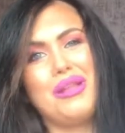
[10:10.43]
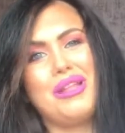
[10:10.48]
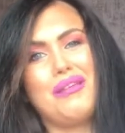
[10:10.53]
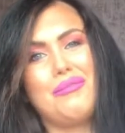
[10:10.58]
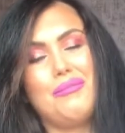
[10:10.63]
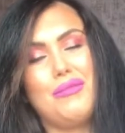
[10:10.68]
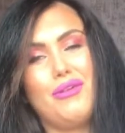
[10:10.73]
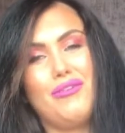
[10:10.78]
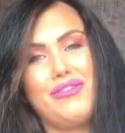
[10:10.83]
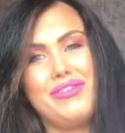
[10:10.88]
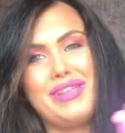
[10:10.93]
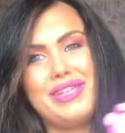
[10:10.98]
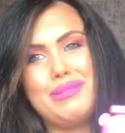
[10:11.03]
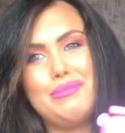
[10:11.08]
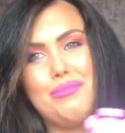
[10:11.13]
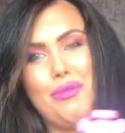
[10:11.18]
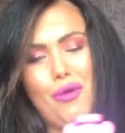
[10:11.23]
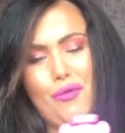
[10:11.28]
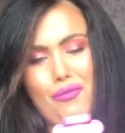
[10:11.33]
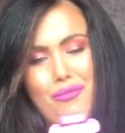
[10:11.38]
and I'm loving this
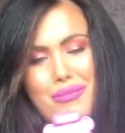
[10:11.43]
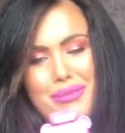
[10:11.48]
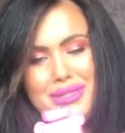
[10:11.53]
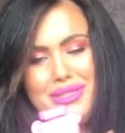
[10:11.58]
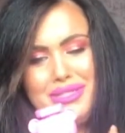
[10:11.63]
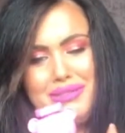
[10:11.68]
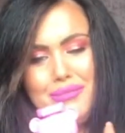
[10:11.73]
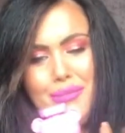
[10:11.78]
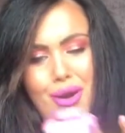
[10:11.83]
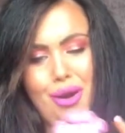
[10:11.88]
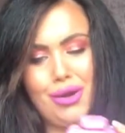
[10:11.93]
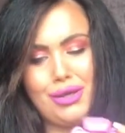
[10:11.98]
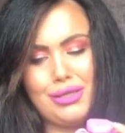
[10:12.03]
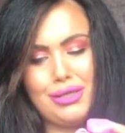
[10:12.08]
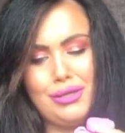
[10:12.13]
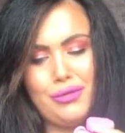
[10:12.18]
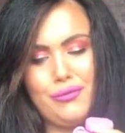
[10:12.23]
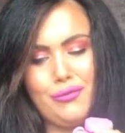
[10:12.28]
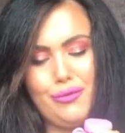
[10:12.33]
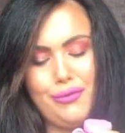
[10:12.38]
perfume, this
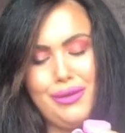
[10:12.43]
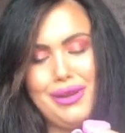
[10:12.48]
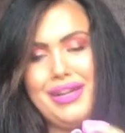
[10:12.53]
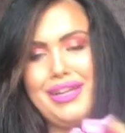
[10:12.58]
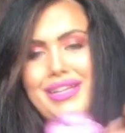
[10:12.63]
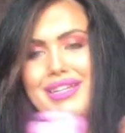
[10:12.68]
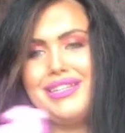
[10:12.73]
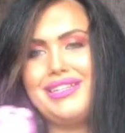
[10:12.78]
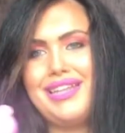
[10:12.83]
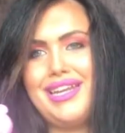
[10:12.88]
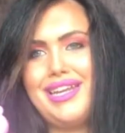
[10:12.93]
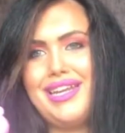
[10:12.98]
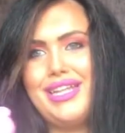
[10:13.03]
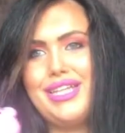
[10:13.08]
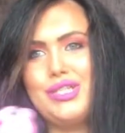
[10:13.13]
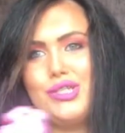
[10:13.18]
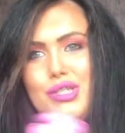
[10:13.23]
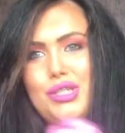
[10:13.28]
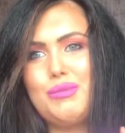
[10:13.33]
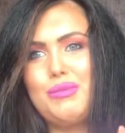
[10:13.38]
marker for like
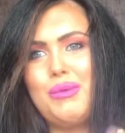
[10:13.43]
teenagers,